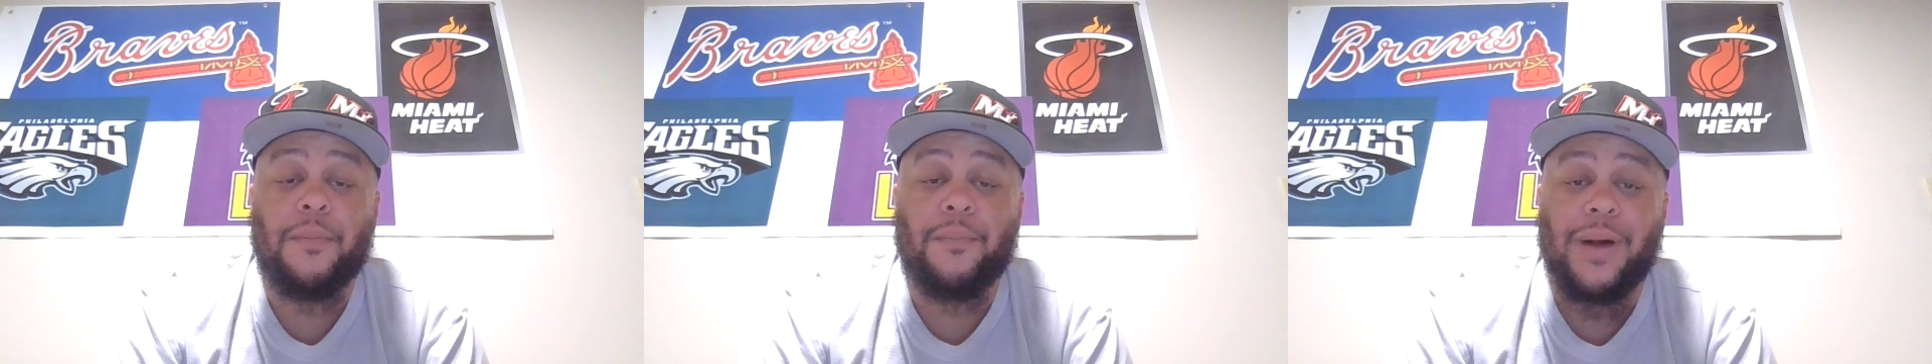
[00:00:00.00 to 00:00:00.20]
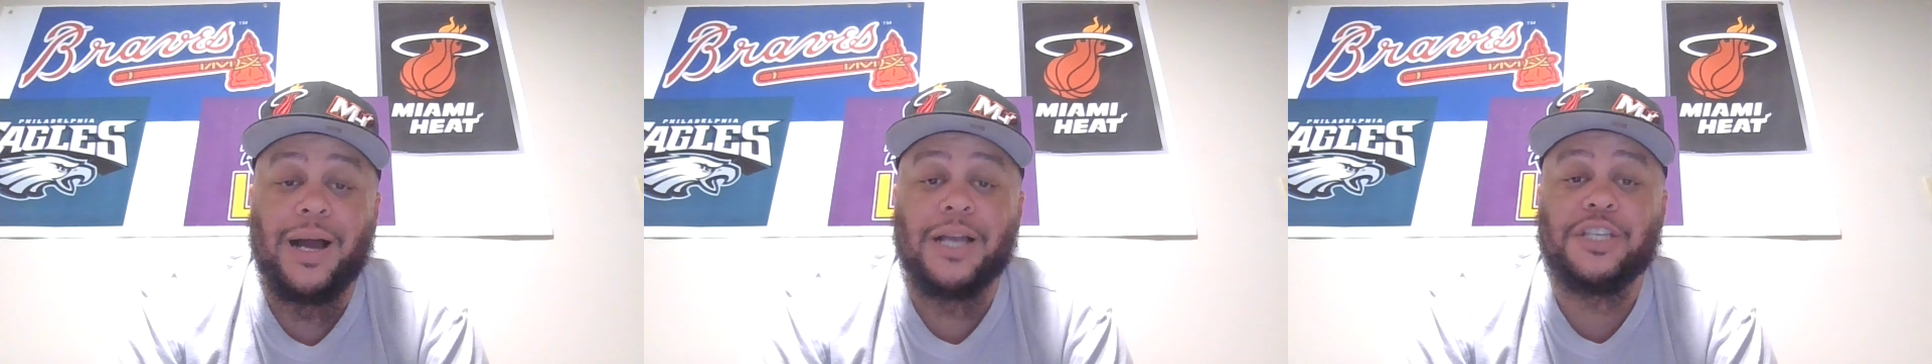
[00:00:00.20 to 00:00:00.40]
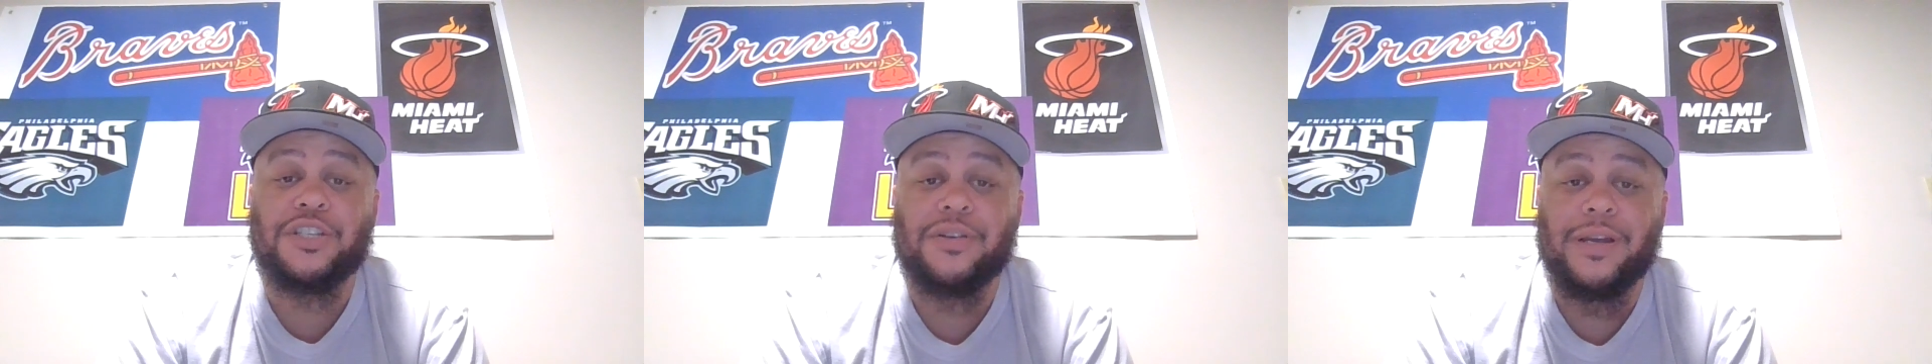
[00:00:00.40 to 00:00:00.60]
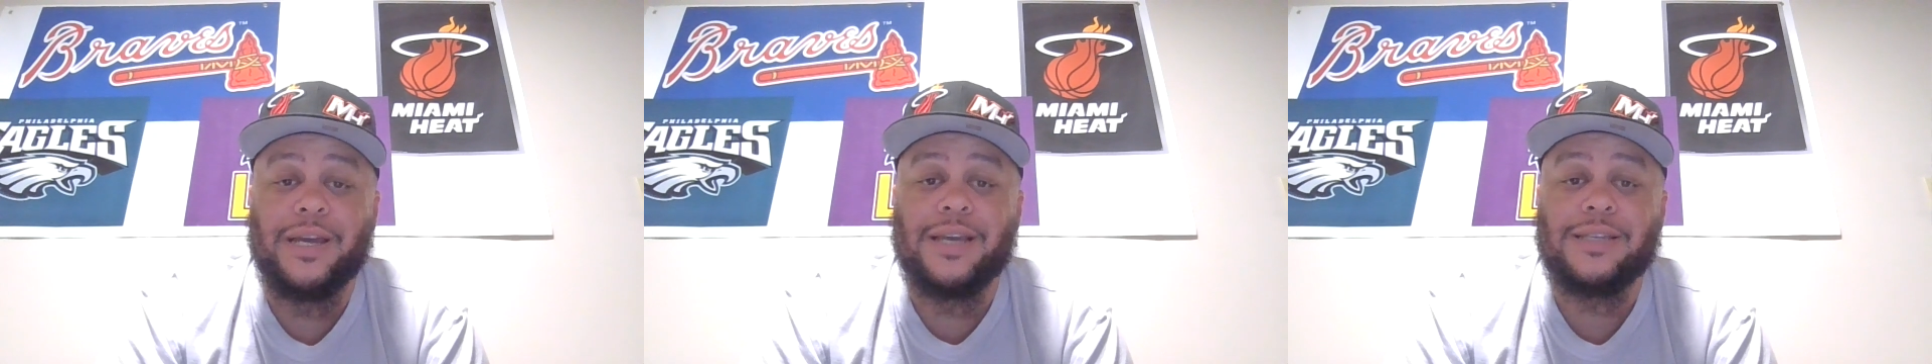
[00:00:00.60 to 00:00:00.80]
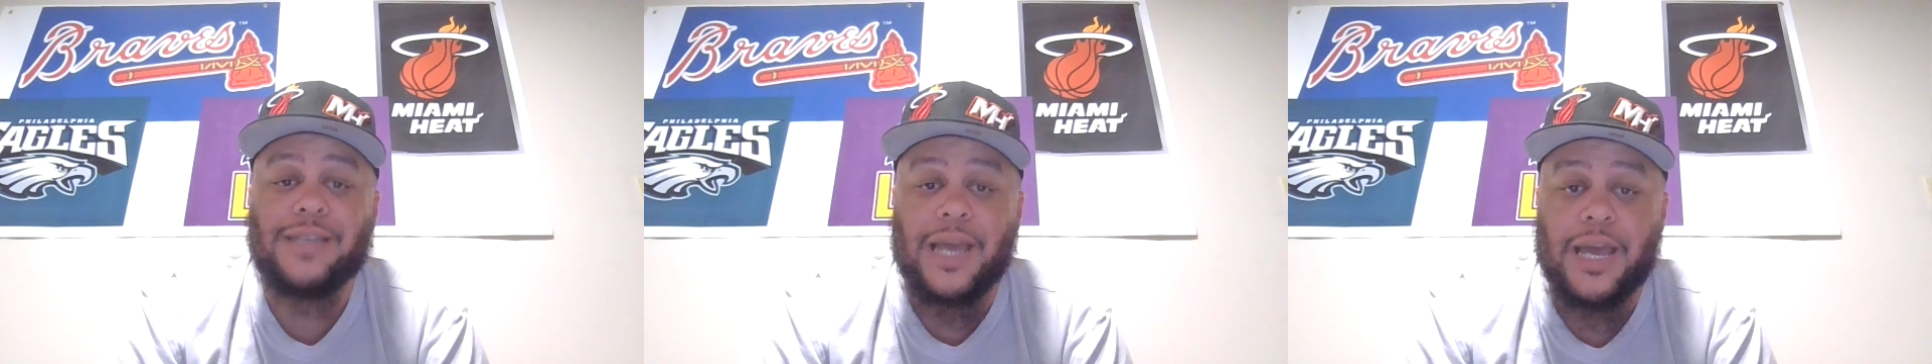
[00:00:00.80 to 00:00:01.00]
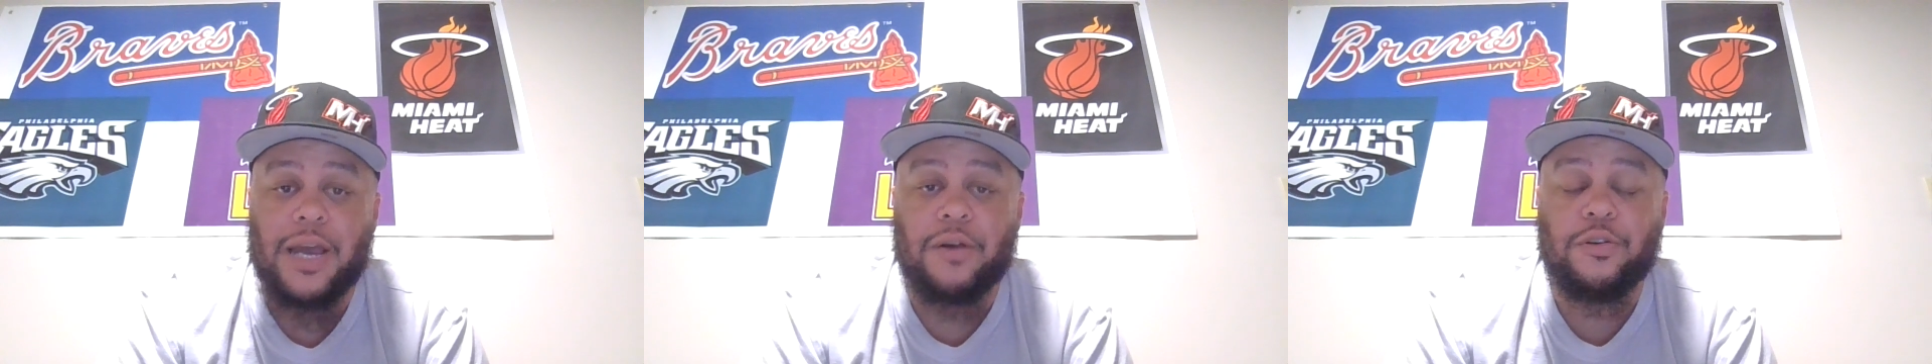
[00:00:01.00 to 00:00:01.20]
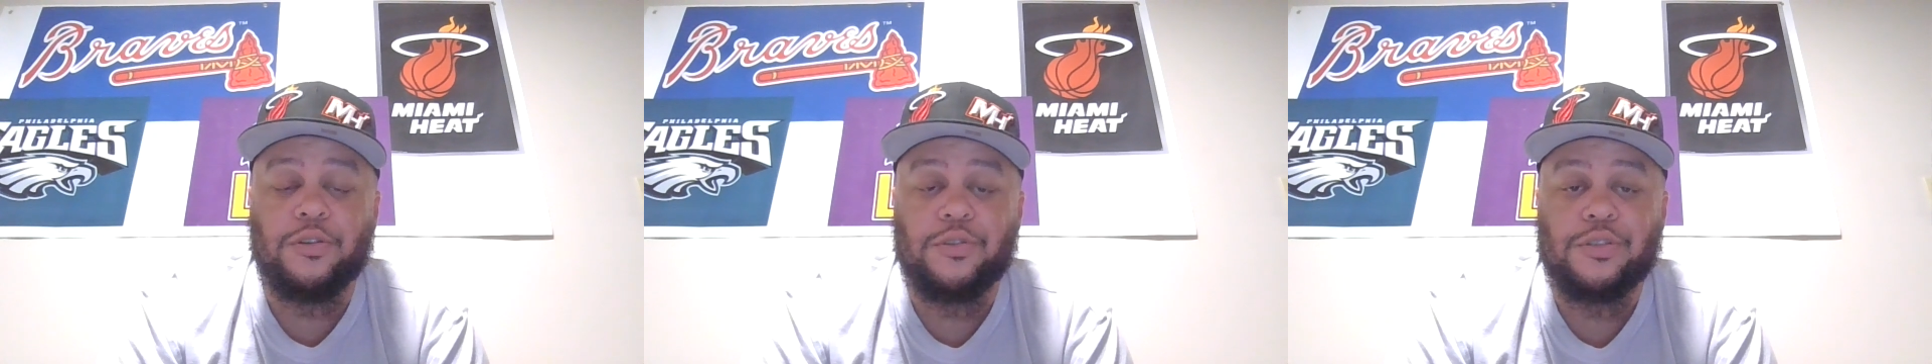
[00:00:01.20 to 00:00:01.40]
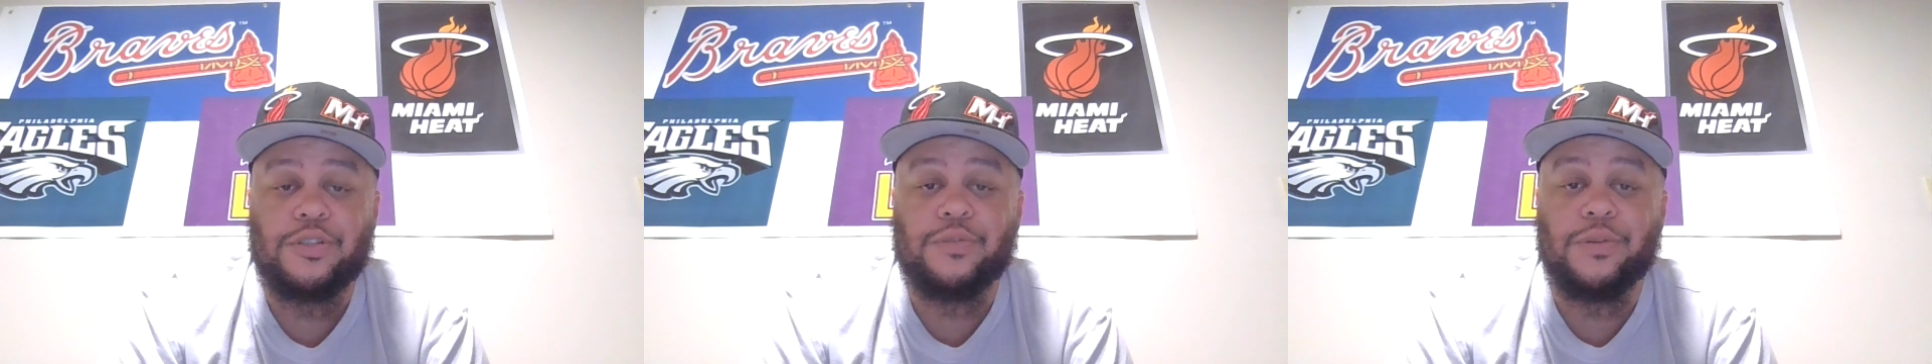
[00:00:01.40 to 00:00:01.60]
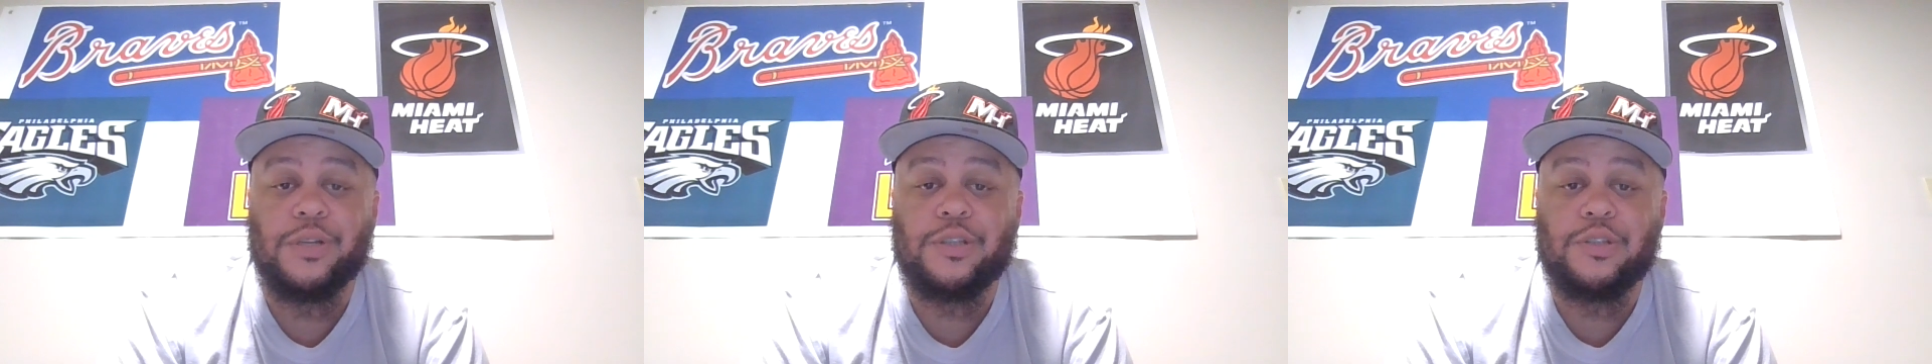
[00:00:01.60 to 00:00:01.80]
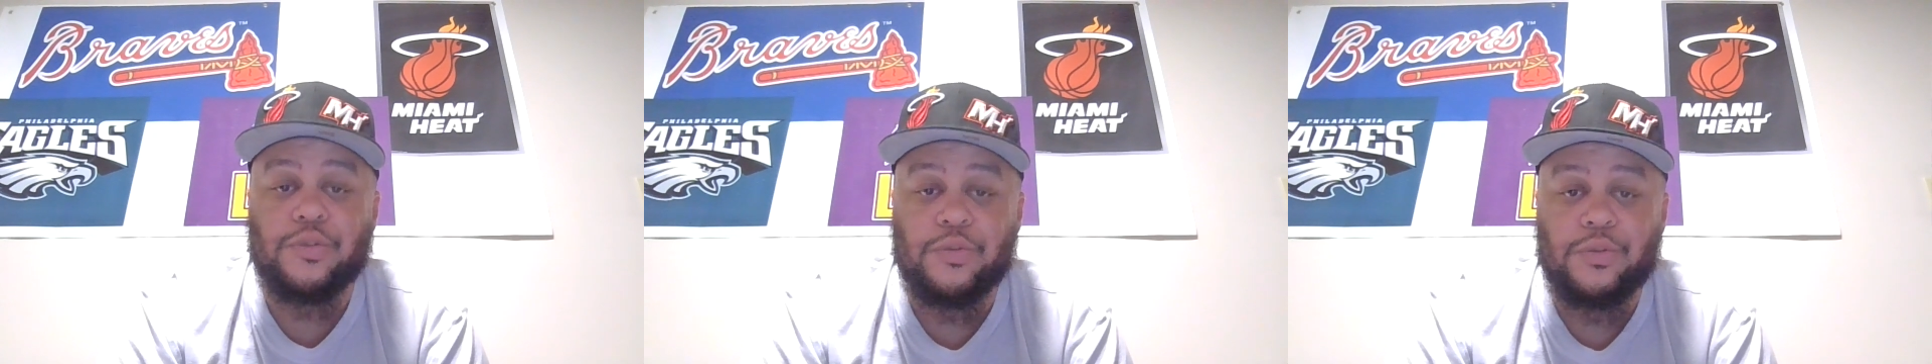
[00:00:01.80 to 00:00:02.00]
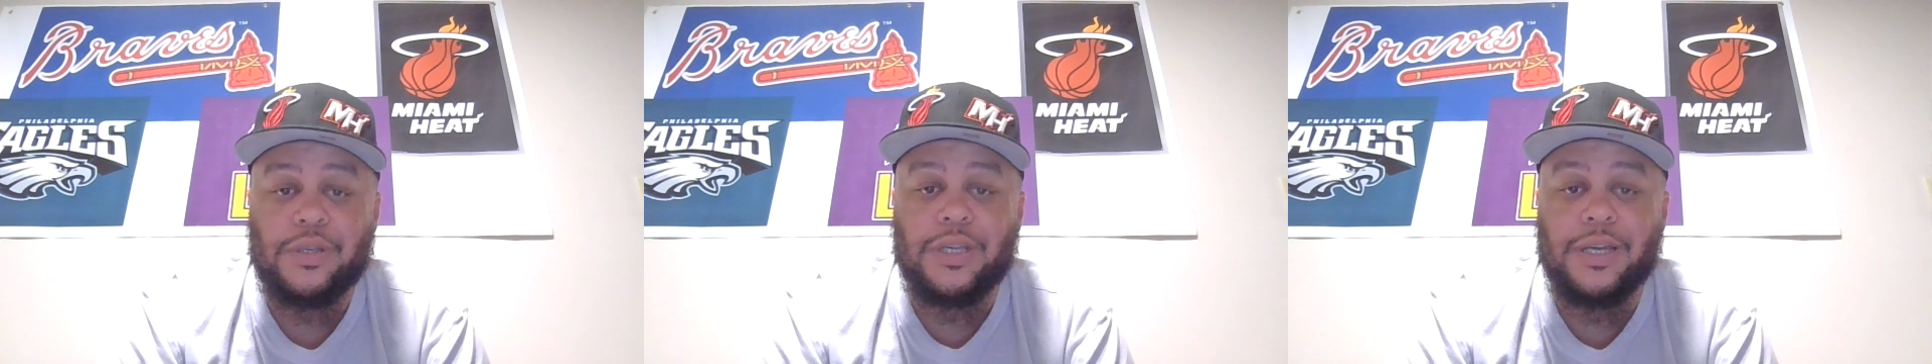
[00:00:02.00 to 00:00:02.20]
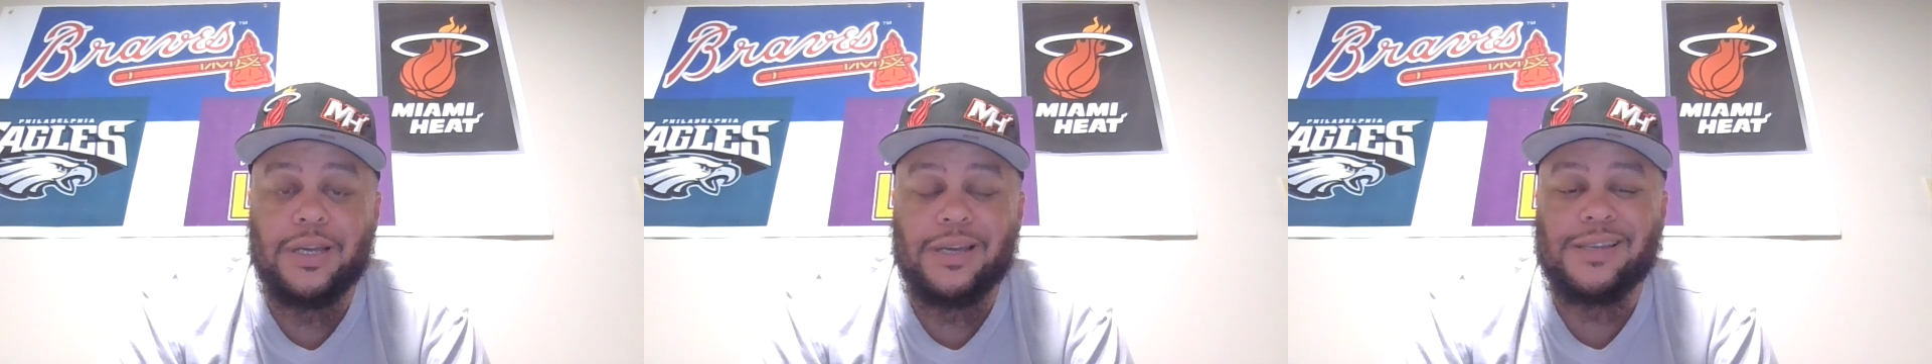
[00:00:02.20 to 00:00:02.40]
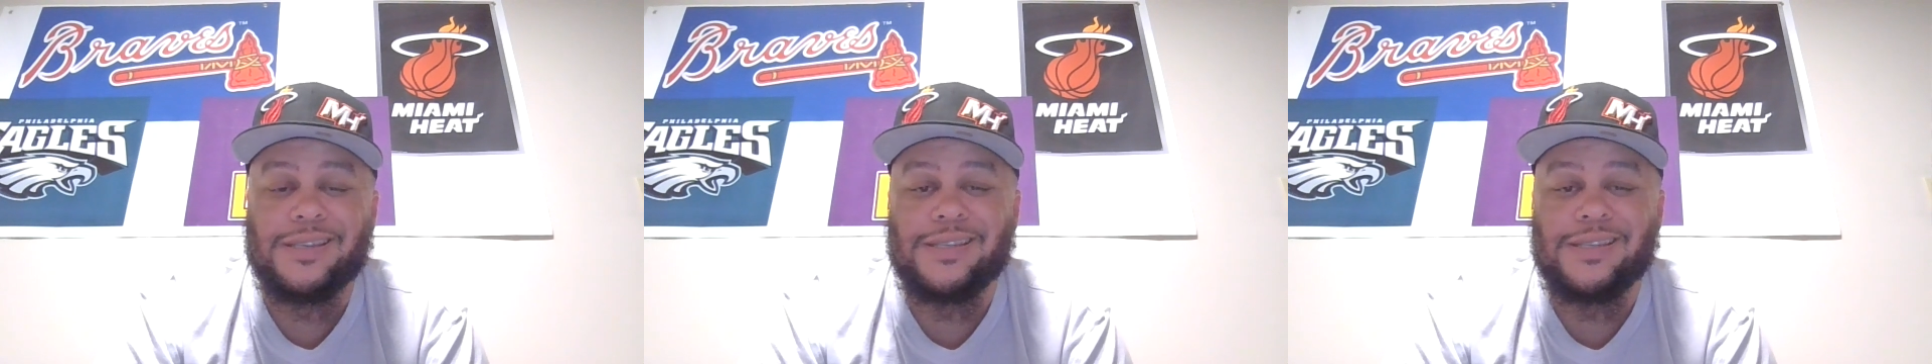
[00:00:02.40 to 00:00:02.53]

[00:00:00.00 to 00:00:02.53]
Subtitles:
Montrezl Harrell to a two-year,